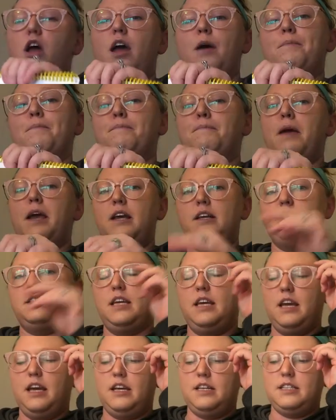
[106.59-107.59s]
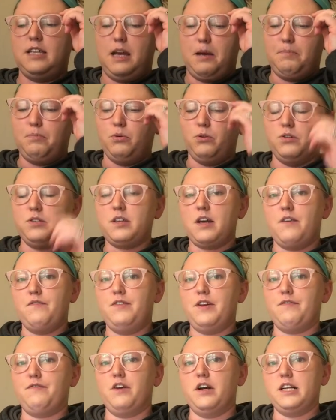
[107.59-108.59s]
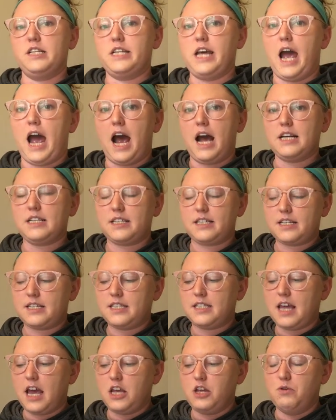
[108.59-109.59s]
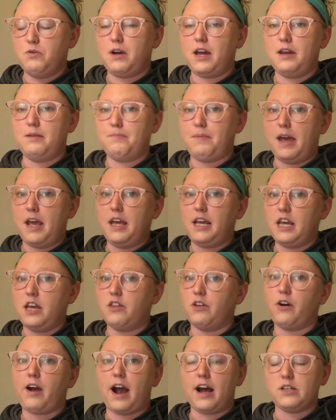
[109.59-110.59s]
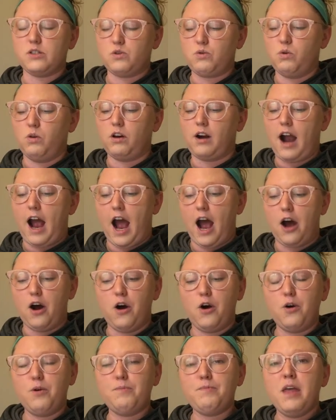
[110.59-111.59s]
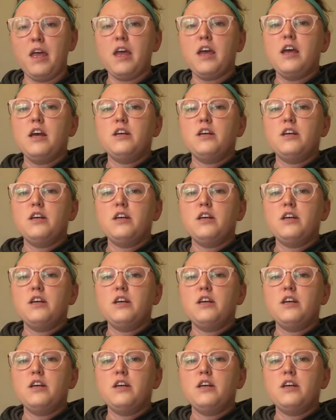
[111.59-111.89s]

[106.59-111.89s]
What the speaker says: amazing examples of different tasks that you can make either at school or at home.